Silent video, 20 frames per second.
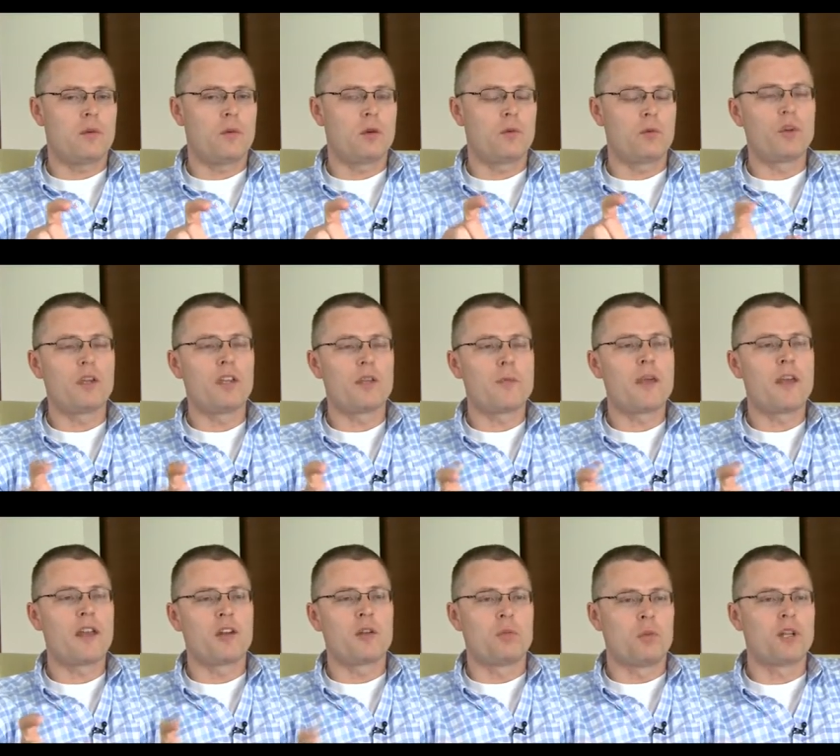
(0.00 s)
really
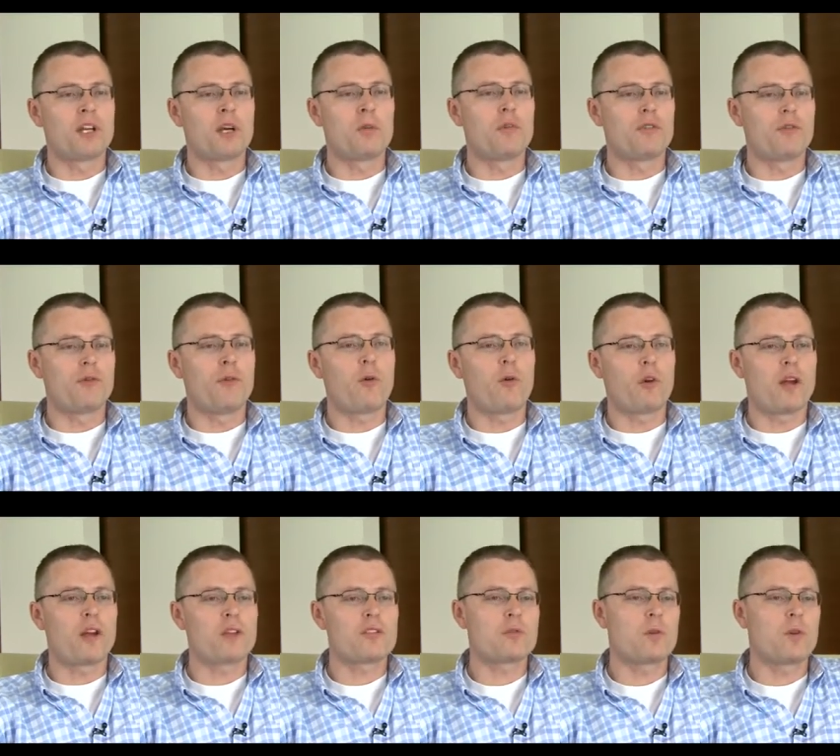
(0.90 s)
made it applicable for
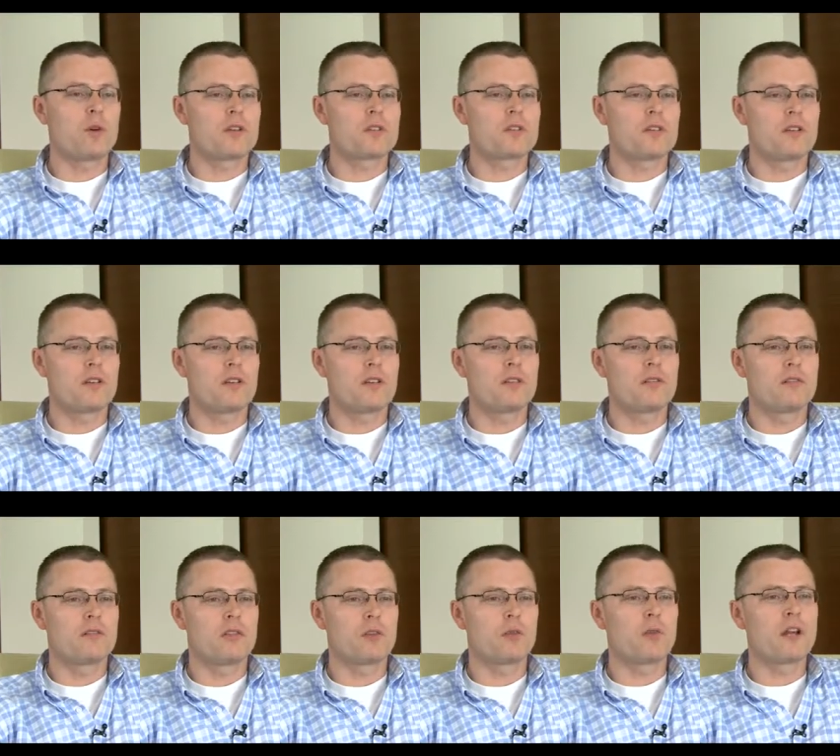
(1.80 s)
us was
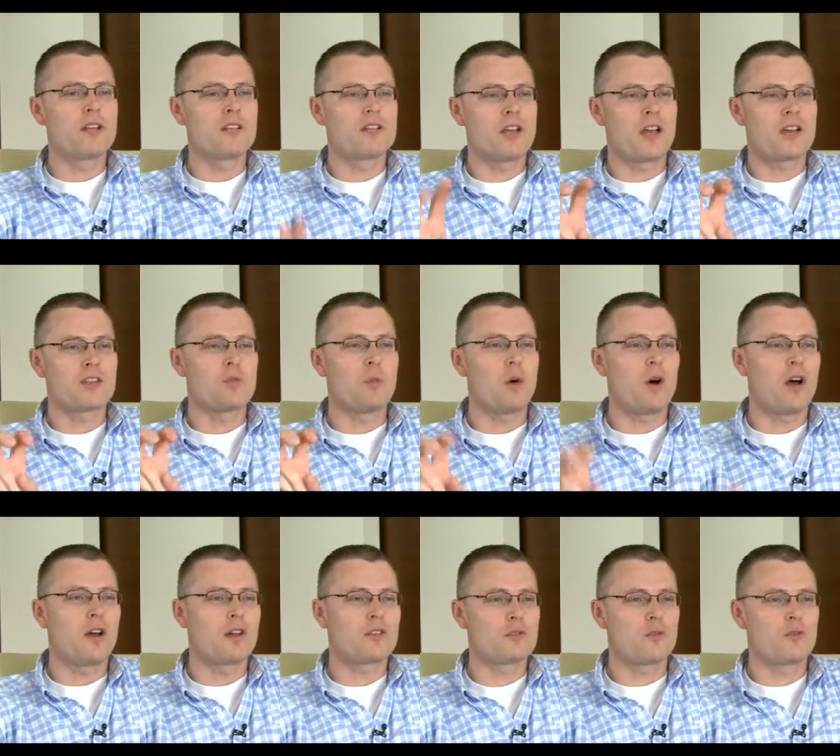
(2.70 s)
the right size
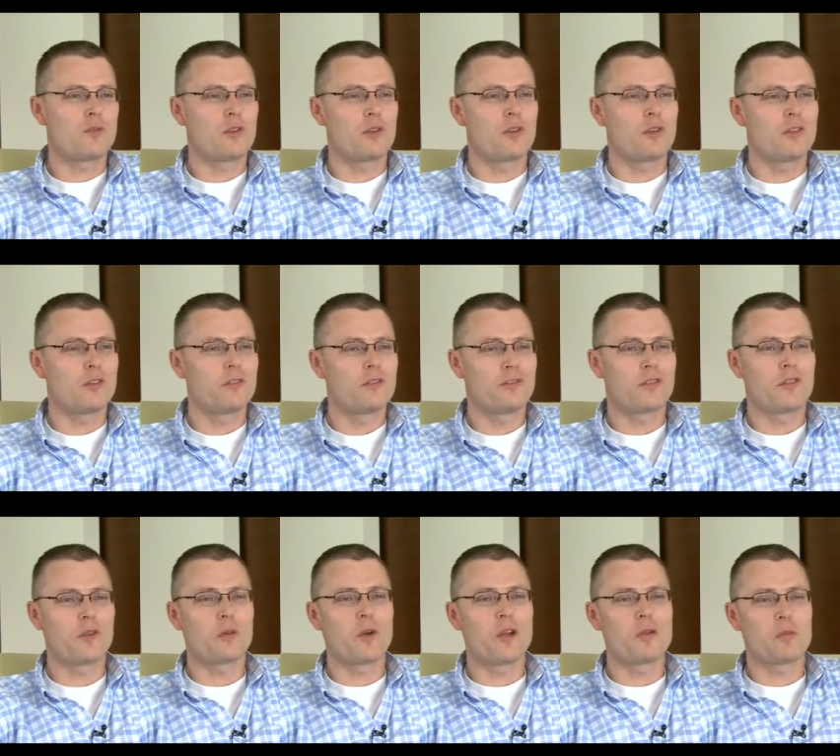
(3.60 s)
box for
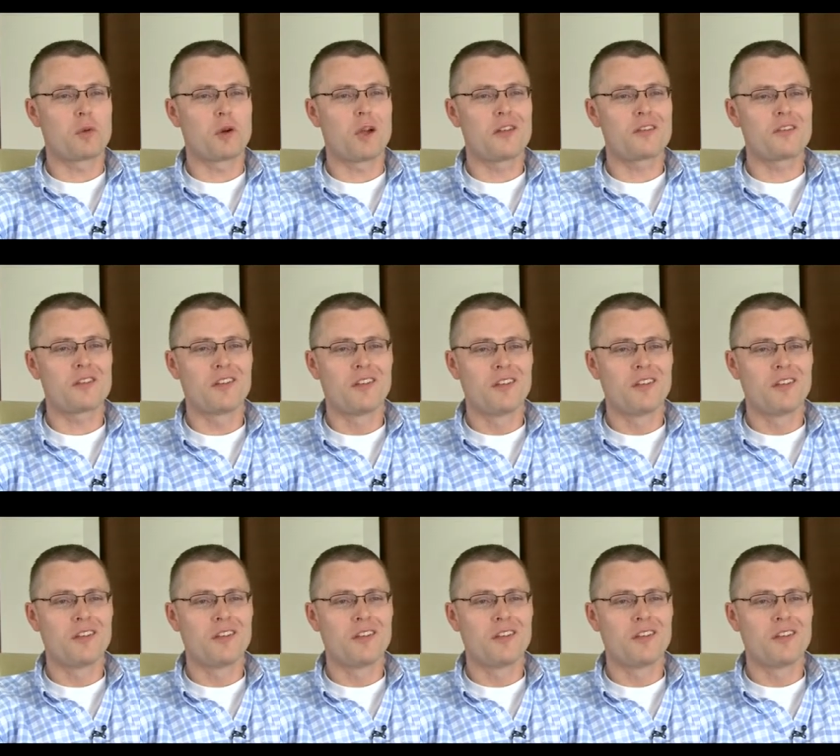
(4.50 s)
the right price.